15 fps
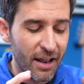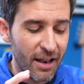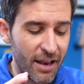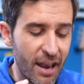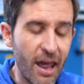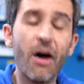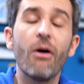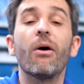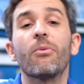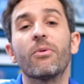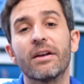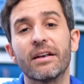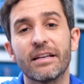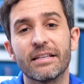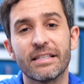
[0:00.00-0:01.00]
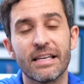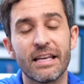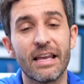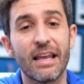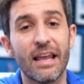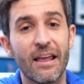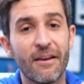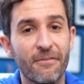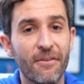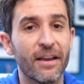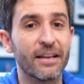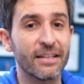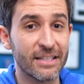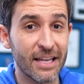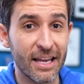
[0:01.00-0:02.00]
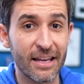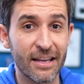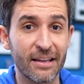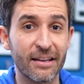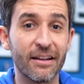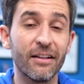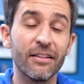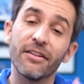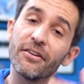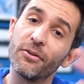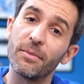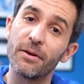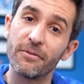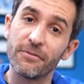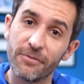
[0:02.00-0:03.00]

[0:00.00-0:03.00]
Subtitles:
now I wanted to see if I could take it a little bit